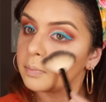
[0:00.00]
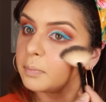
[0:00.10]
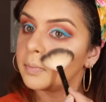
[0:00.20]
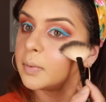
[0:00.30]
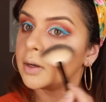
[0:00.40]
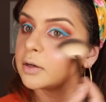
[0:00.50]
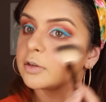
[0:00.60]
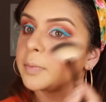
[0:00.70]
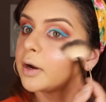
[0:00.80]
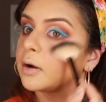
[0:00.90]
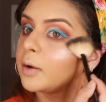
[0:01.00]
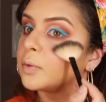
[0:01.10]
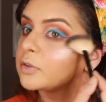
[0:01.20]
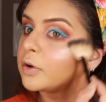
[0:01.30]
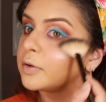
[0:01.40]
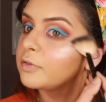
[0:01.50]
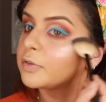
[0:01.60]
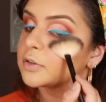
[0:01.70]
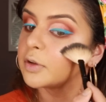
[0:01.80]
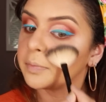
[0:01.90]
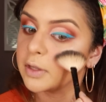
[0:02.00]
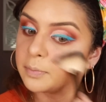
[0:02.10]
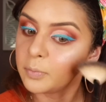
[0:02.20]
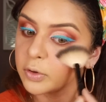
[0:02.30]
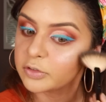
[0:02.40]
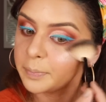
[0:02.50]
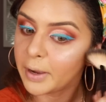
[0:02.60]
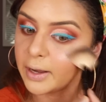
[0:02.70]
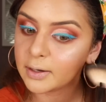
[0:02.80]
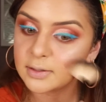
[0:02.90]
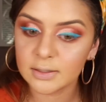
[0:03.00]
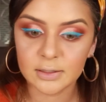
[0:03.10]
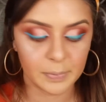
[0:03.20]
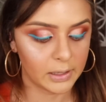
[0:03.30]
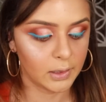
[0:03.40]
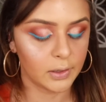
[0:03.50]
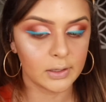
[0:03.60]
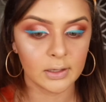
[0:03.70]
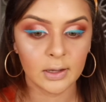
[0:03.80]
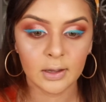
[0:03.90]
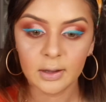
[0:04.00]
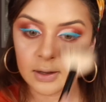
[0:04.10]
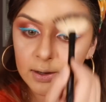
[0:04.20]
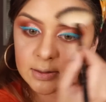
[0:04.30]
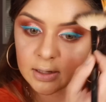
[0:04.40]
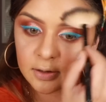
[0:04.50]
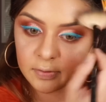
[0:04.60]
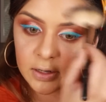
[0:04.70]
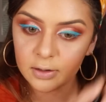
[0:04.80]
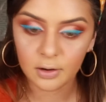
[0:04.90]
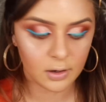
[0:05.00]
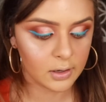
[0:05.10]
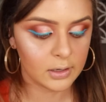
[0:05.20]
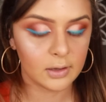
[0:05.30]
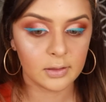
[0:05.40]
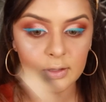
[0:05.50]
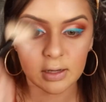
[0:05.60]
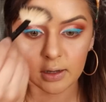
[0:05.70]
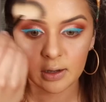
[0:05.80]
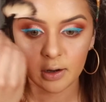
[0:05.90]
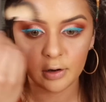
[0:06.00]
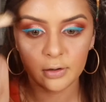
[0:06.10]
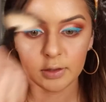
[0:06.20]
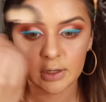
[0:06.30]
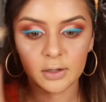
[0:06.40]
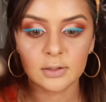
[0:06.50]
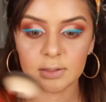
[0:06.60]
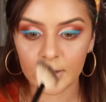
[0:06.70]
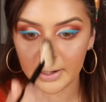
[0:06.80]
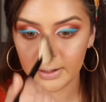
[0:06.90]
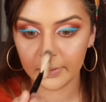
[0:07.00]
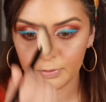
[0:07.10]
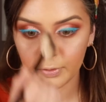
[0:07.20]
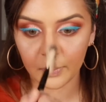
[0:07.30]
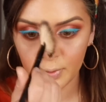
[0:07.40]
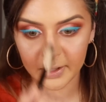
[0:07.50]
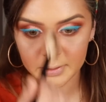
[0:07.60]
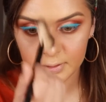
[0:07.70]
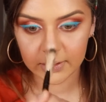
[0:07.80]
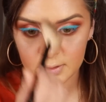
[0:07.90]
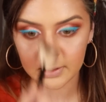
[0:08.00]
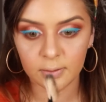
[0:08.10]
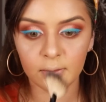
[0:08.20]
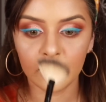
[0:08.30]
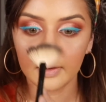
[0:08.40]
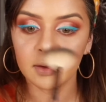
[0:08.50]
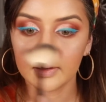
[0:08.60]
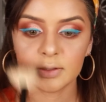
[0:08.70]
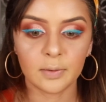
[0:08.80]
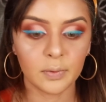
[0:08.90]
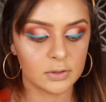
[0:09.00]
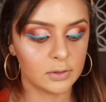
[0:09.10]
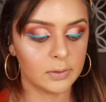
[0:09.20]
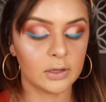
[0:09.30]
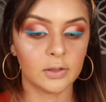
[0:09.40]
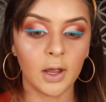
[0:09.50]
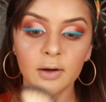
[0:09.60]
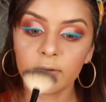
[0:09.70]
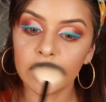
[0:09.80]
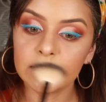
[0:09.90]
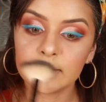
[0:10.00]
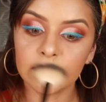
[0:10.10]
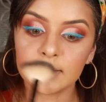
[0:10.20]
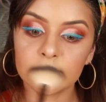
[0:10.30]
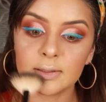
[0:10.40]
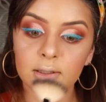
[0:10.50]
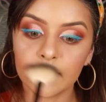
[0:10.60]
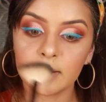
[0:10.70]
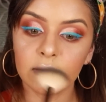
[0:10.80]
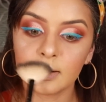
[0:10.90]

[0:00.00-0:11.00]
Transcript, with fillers: much better. I was going for something more dramatic since my look it's kind of like on the earthy side for once. So I was doing a lot of crazy looks lately.